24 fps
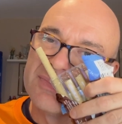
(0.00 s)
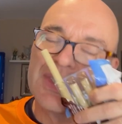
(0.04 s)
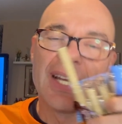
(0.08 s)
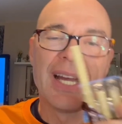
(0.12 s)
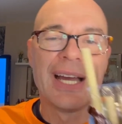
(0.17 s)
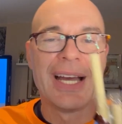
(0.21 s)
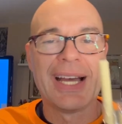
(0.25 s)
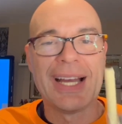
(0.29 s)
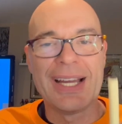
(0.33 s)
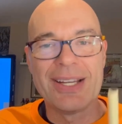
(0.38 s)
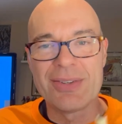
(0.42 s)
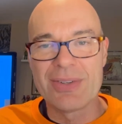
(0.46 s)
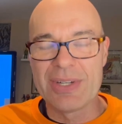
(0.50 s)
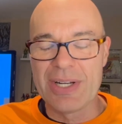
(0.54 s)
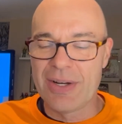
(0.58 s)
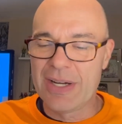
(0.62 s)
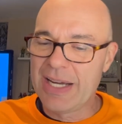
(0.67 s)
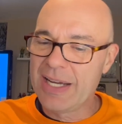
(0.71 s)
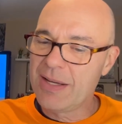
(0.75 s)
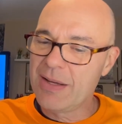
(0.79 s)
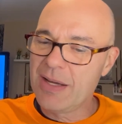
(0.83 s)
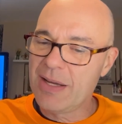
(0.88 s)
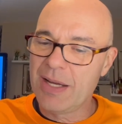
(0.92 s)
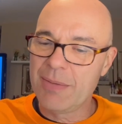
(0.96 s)
I don't know.
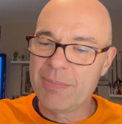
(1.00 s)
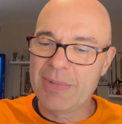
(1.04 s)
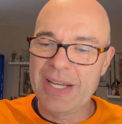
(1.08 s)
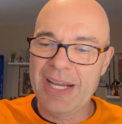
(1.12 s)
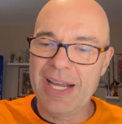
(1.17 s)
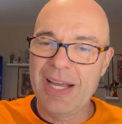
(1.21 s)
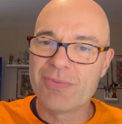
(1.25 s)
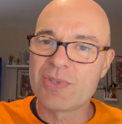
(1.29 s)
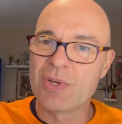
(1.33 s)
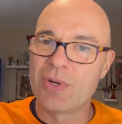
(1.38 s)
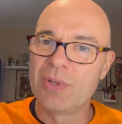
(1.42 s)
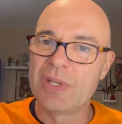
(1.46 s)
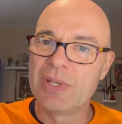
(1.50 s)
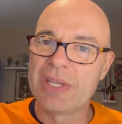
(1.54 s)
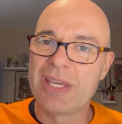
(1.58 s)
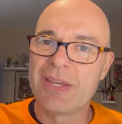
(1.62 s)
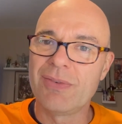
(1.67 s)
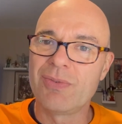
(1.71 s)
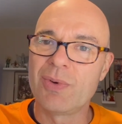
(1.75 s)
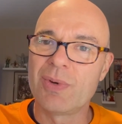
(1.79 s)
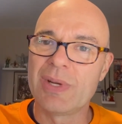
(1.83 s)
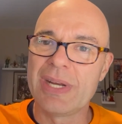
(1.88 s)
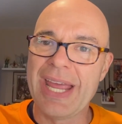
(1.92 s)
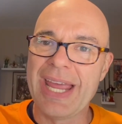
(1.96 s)
I'm going to have to only give
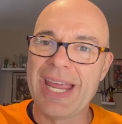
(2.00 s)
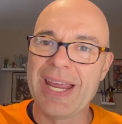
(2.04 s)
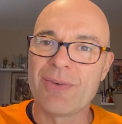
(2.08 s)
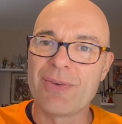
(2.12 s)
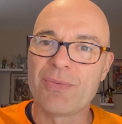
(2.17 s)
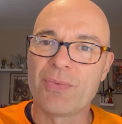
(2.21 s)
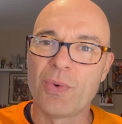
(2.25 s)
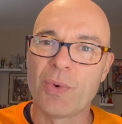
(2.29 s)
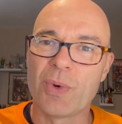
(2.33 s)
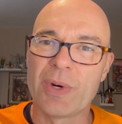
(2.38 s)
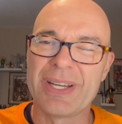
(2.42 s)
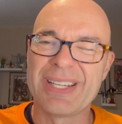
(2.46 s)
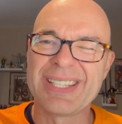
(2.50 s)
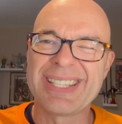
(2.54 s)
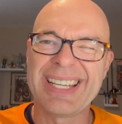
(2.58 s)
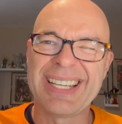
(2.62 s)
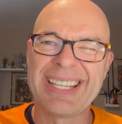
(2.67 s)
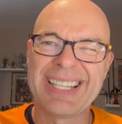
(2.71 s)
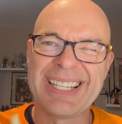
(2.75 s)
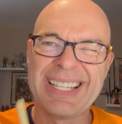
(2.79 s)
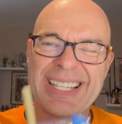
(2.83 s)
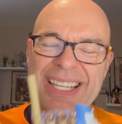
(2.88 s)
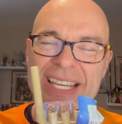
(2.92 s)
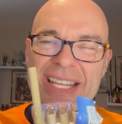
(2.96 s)
you an 8 for it.
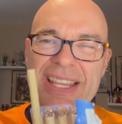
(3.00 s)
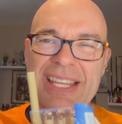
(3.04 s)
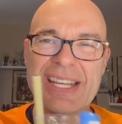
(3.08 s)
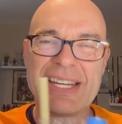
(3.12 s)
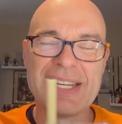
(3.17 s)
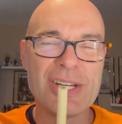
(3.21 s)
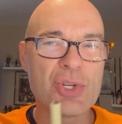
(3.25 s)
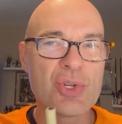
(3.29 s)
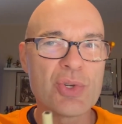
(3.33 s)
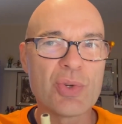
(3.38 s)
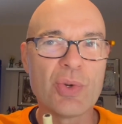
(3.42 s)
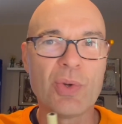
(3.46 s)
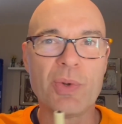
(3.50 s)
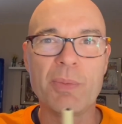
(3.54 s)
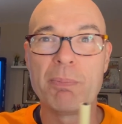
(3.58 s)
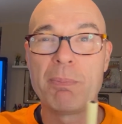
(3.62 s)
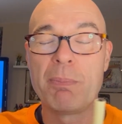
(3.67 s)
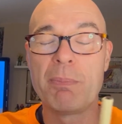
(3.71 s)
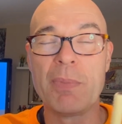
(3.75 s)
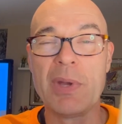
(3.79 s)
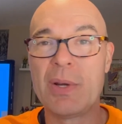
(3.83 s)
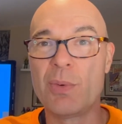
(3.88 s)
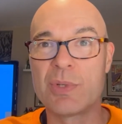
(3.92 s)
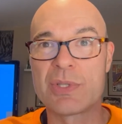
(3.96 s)
The initial,
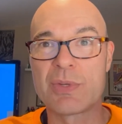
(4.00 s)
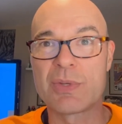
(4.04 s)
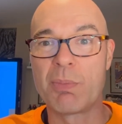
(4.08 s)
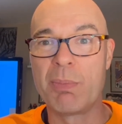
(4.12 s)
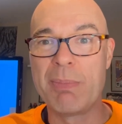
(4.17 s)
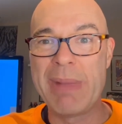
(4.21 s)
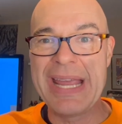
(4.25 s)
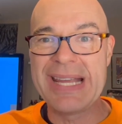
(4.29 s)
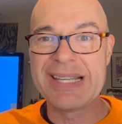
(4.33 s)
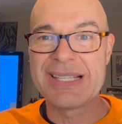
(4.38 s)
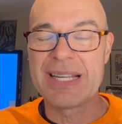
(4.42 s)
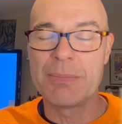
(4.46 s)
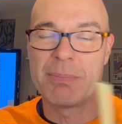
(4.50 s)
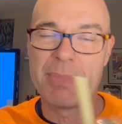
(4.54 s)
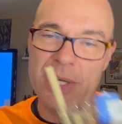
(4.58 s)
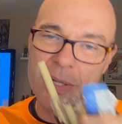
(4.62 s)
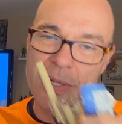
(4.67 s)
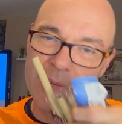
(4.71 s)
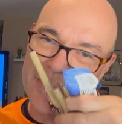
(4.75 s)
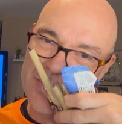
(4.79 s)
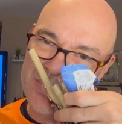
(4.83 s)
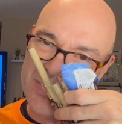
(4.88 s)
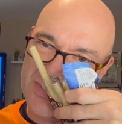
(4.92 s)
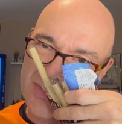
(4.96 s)
it was amazing,
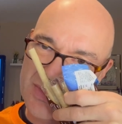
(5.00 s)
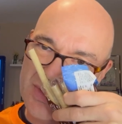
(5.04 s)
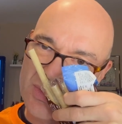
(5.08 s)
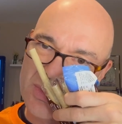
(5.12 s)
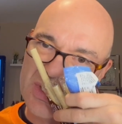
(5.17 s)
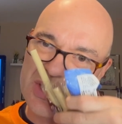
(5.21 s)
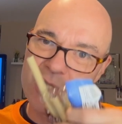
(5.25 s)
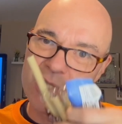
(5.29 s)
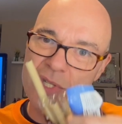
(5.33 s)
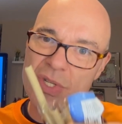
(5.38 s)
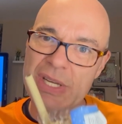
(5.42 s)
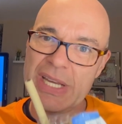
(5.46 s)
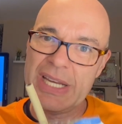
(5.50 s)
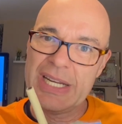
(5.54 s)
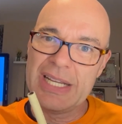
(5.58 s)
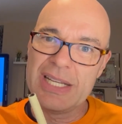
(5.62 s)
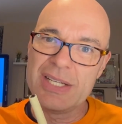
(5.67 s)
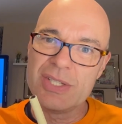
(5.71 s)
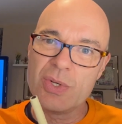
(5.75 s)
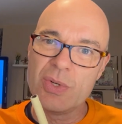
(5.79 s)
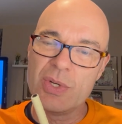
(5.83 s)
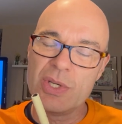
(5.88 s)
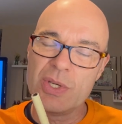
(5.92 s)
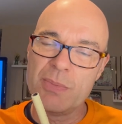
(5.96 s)
but once you get
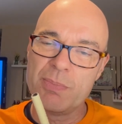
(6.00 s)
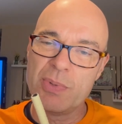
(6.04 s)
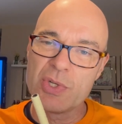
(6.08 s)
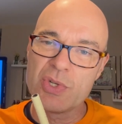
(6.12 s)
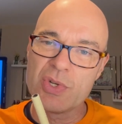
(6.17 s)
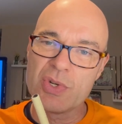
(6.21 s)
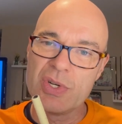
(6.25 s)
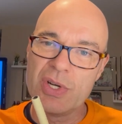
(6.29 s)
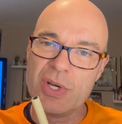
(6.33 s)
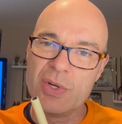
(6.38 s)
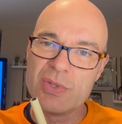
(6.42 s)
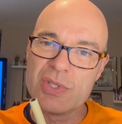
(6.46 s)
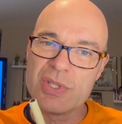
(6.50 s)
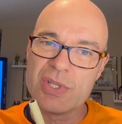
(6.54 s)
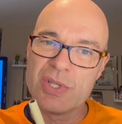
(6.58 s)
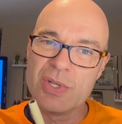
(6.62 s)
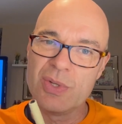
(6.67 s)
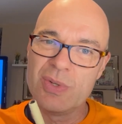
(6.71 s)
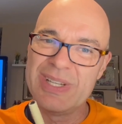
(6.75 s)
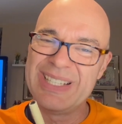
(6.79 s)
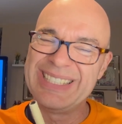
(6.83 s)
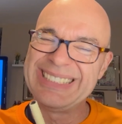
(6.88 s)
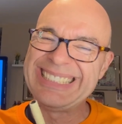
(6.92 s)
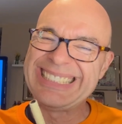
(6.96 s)
into it, you put your nose
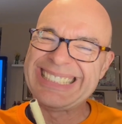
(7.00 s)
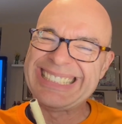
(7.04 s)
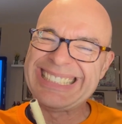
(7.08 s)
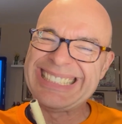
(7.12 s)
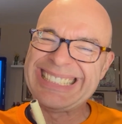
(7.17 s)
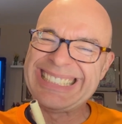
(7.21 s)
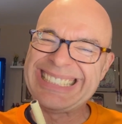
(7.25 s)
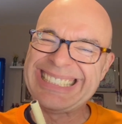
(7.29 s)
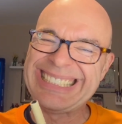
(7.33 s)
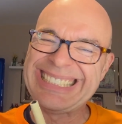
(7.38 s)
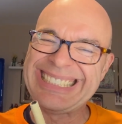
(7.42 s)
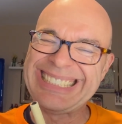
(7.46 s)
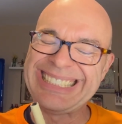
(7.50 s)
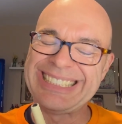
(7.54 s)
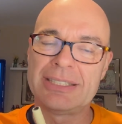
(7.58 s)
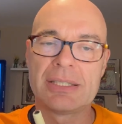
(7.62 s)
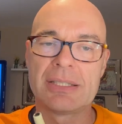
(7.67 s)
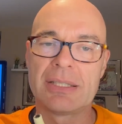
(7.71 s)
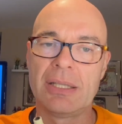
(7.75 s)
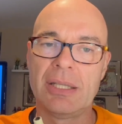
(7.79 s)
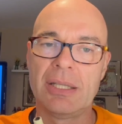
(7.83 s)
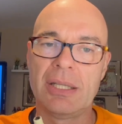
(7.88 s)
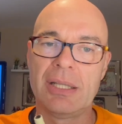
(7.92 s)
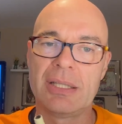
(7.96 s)
to it, it's
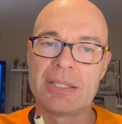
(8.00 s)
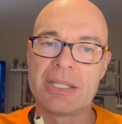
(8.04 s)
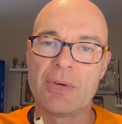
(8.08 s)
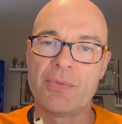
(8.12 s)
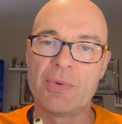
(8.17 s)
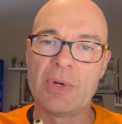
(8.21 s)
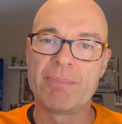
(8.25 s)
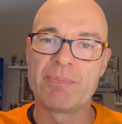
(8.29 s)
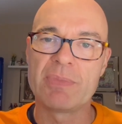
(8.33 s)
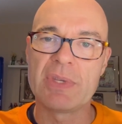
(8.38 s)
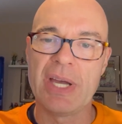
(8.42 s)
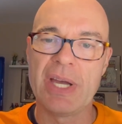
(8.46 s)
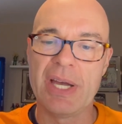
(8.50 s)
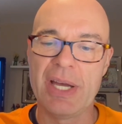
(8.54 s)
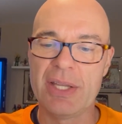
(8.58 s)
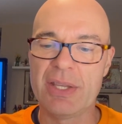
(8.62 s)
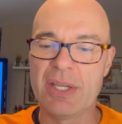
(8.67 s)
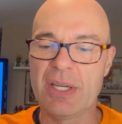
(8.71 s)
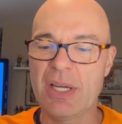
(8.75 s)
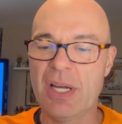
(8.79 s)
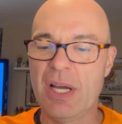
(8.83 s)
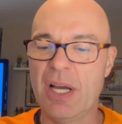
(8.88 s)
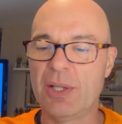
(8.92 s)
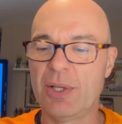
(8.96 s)
a little different. The
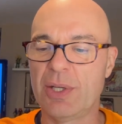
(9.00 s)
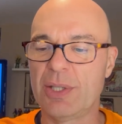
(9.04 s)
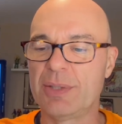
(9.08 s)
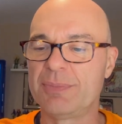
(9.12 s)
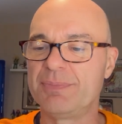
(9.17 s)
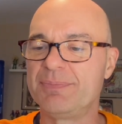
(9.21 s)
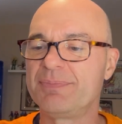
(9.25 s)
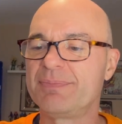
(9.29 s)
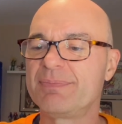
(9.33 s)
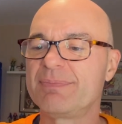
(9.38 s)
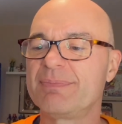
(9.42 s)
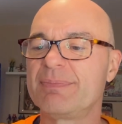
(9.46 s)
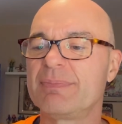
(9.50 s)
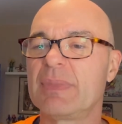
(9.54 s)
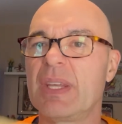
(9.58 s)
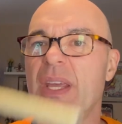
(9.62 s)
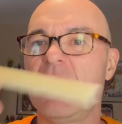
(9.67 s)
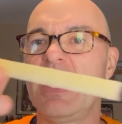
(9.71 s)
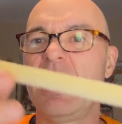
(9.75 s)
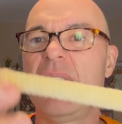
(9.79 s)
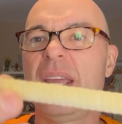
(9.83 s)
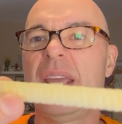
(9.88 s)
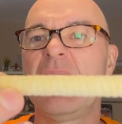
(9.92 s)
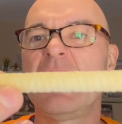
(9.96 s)
color,
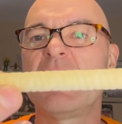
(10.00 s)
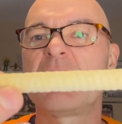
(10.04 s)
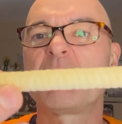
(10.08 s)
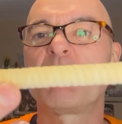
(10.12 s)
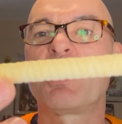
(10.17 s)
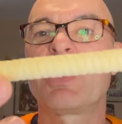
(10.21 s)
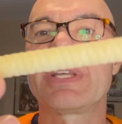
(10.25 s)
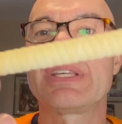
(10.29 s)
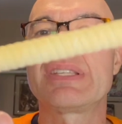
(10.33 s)
it's pretty